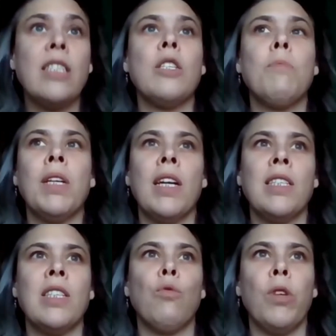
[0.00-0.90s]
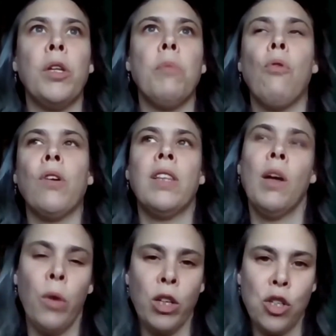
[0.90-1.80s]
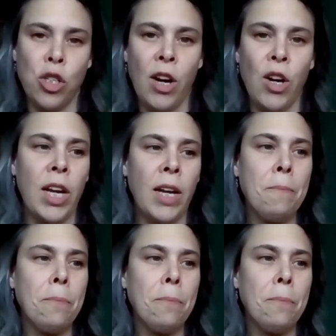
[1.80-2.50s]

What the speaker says: is because it's really important that we are sharing